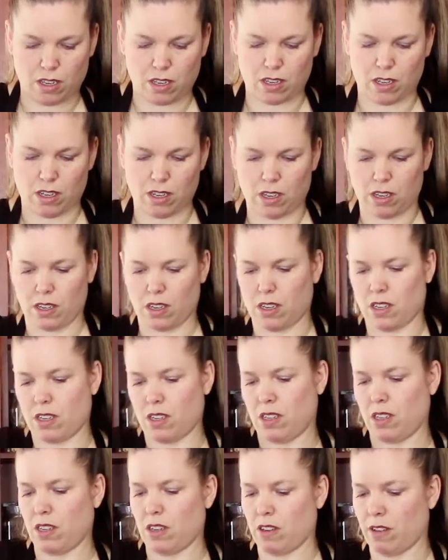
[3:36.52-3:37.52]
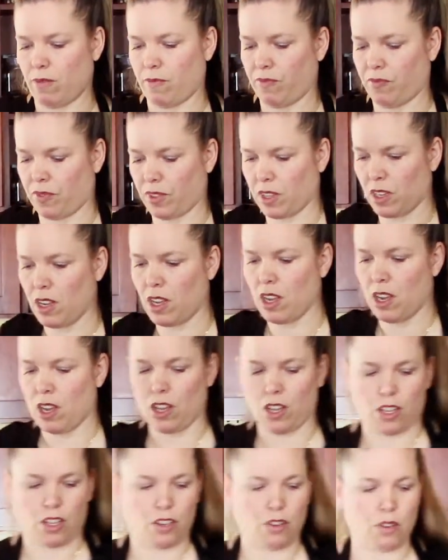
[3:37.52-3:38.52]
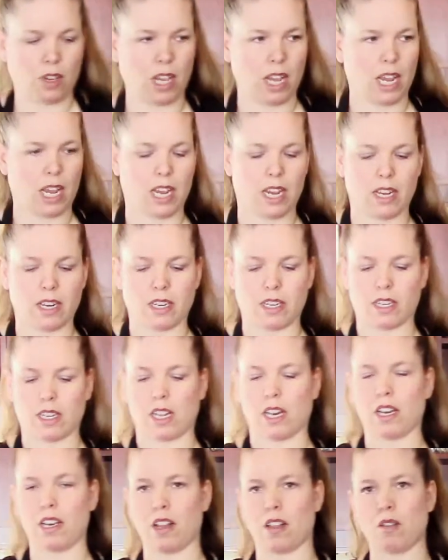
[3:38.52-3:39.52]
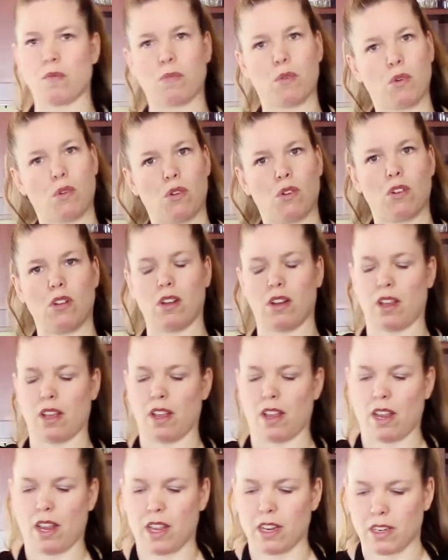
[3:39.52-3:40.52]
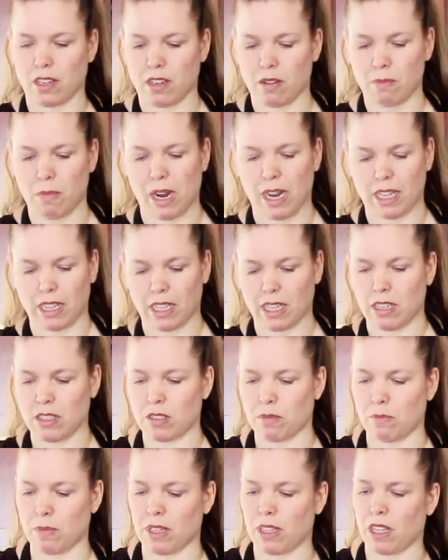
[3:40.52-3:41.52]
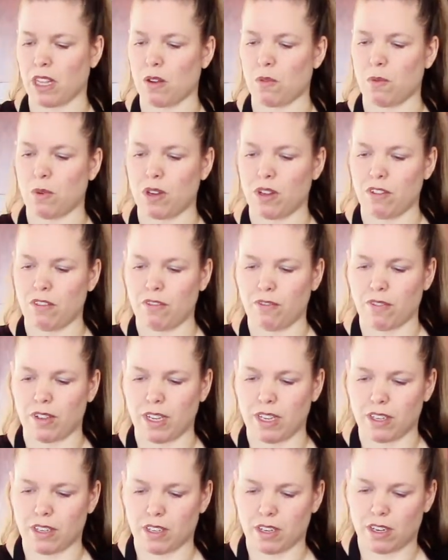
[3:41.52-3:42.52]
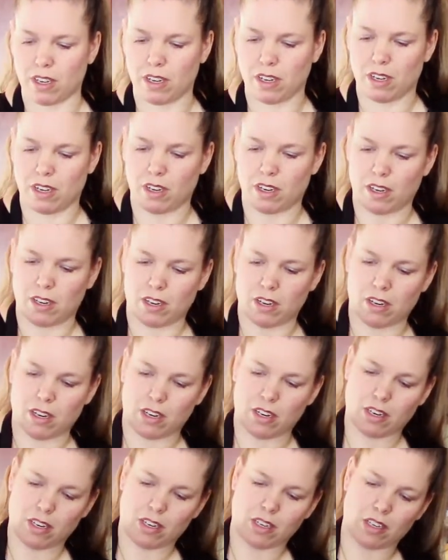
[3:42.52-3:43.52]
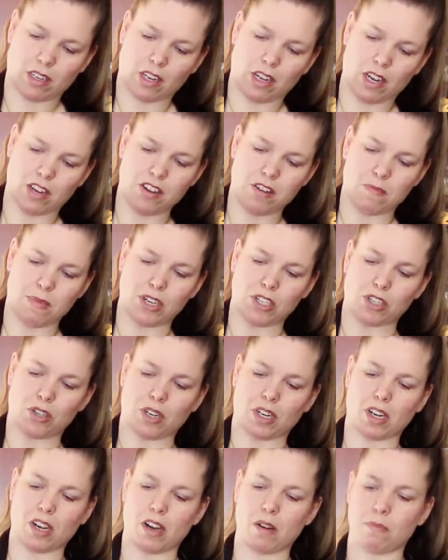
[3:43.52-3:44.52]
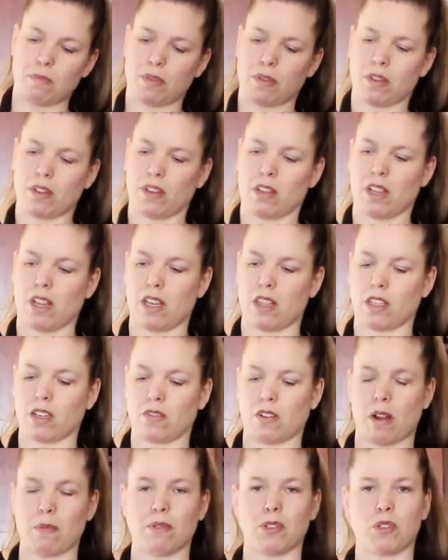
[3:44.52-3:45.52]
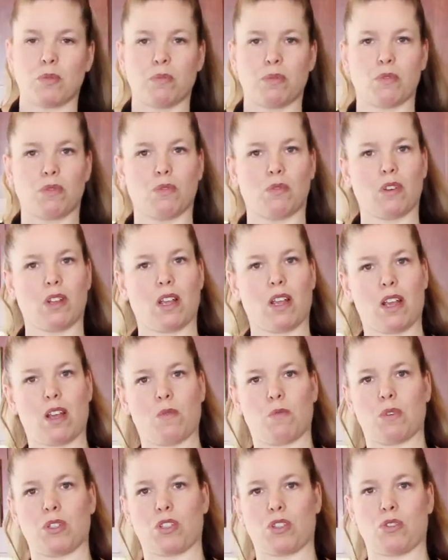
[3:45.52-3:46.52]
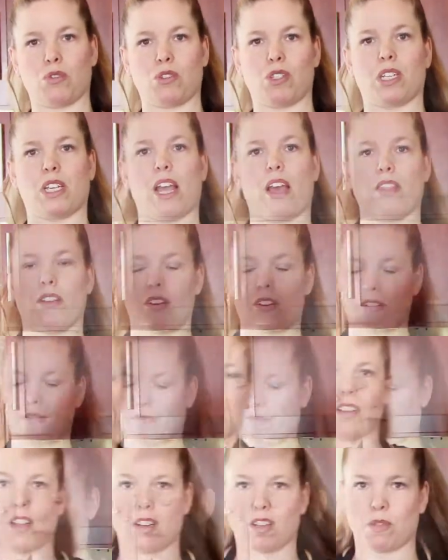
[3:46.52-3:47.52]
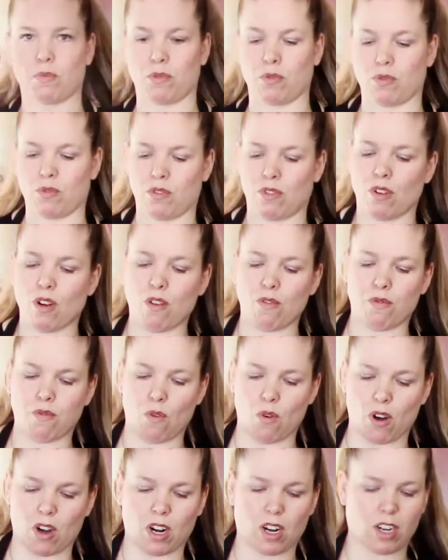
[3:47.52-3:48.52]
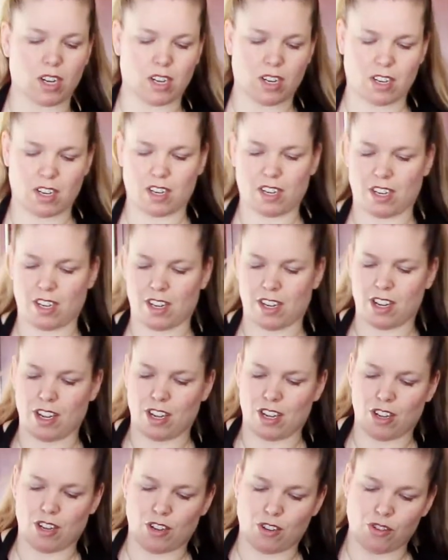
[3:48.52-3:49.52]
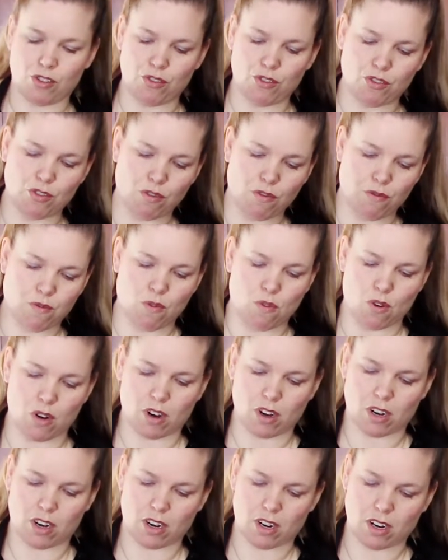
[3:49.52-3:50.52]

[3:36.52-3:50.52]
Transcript: Okay. You can get another bowl and combine these, but they will fit in your measuring cup. And then grab a spoon and whisk those together. Not a spoon, a fork. Use your fork